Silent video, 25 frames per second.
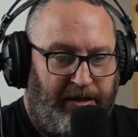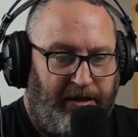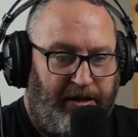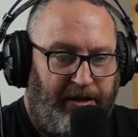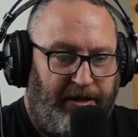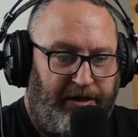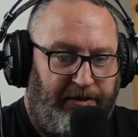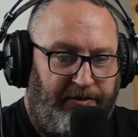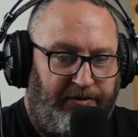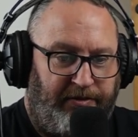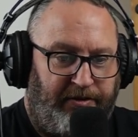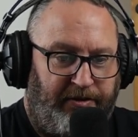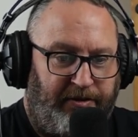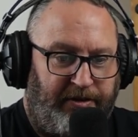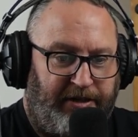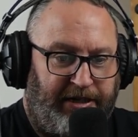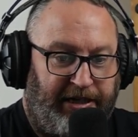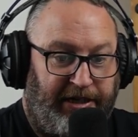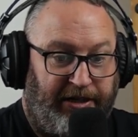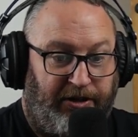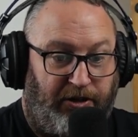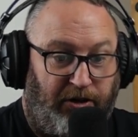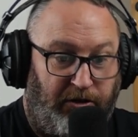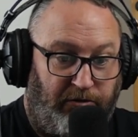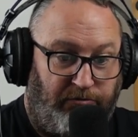and
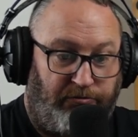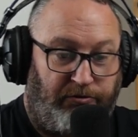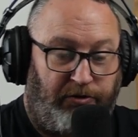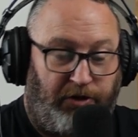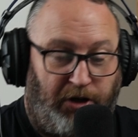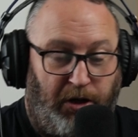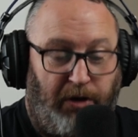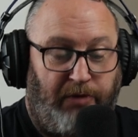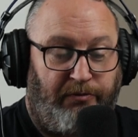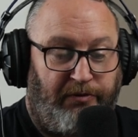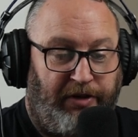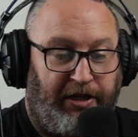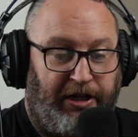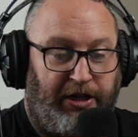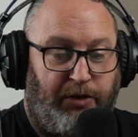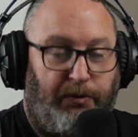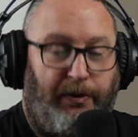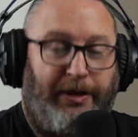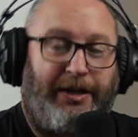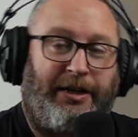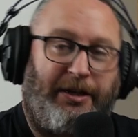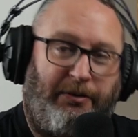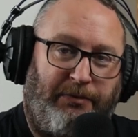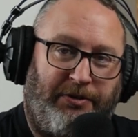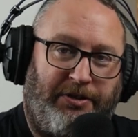kind of got going really quickly,